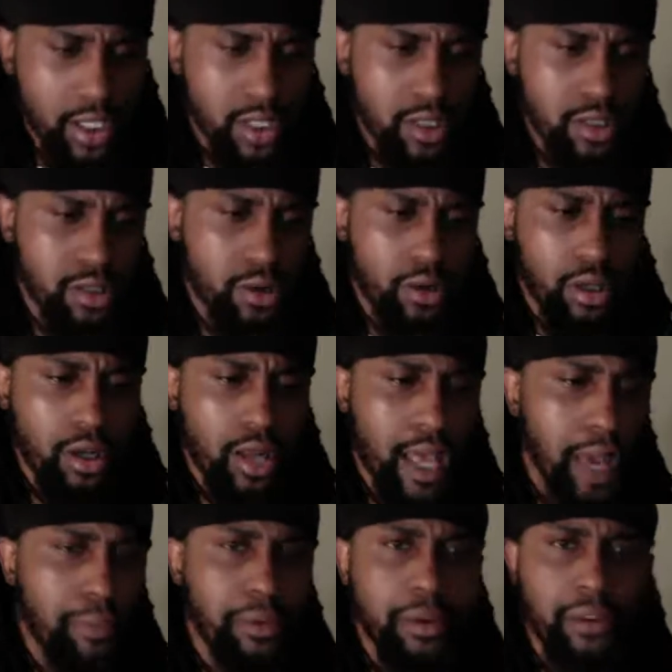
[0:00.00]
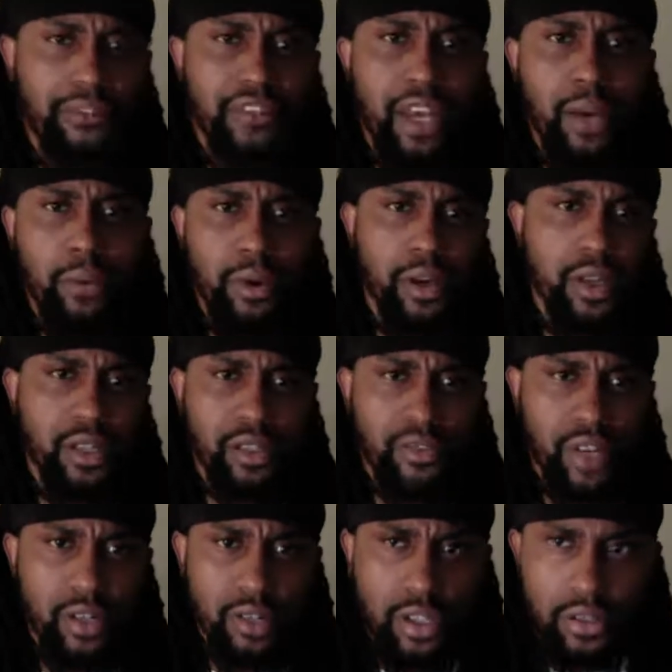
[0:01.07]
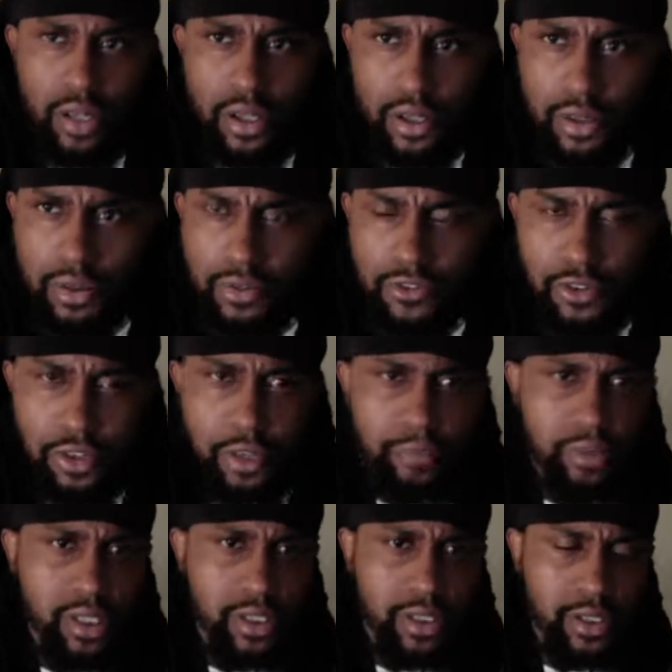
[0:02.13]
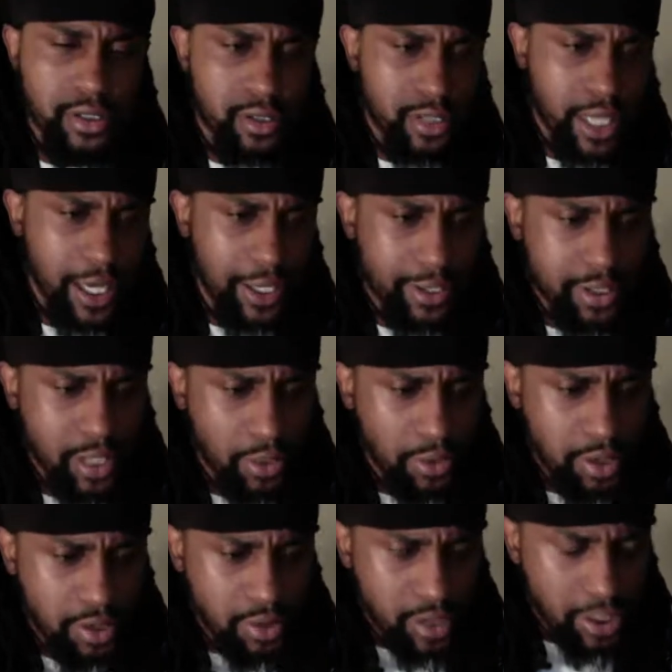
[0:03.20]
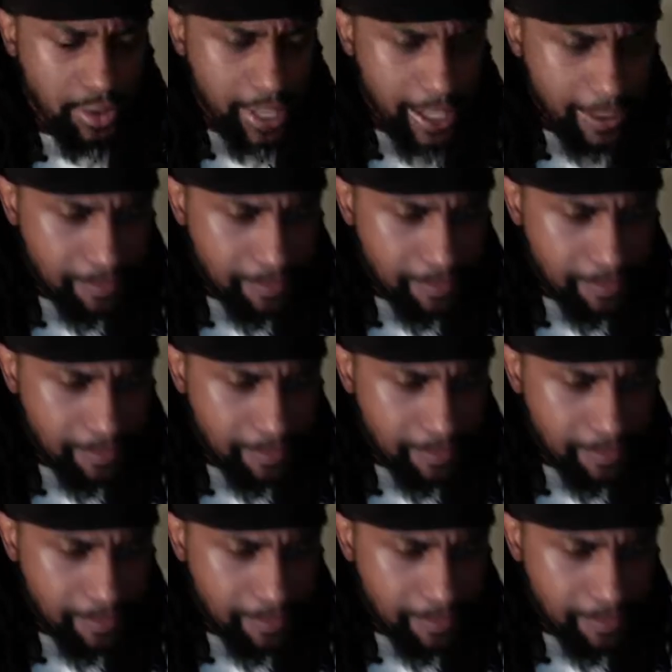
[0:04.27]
So collaborative networking is very critical for your business, guys. I want you to know that.